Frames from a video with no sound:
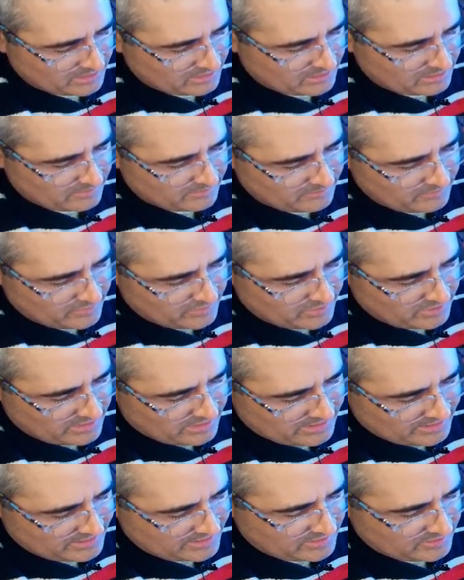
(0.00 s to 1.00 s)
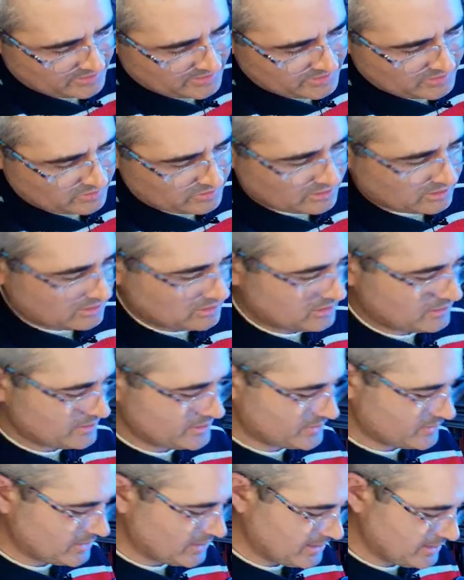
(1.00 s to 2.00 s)
Book has those 2
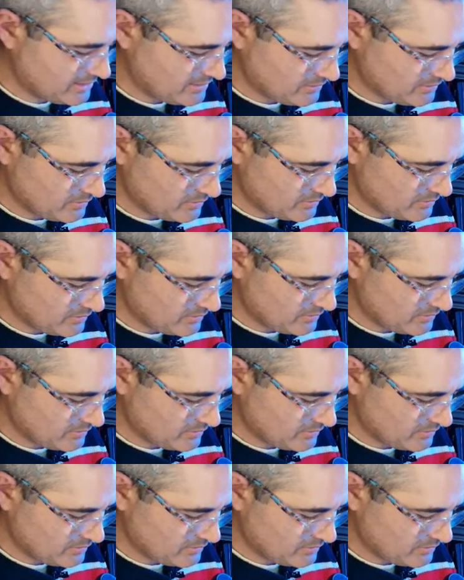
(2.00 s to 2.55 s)
colors, right? Which we can